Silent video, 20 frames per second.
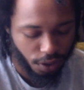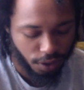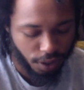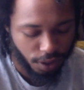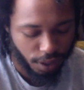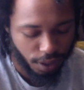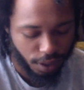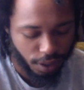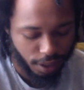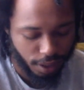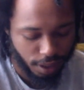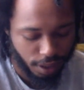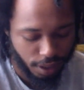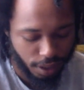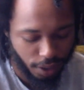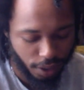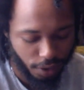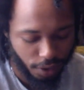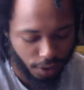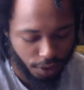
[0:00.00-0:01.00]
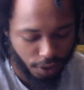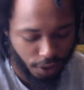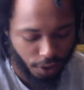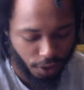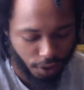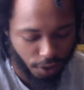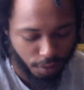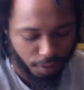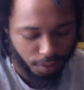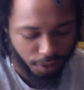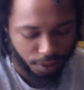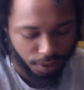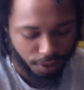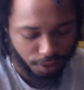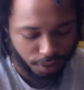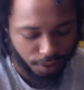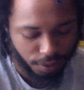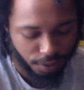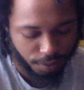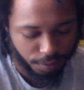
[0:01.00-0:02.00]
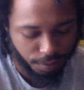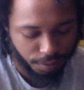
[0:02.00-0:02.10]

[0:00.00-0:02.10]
Can I get a clarity card, please?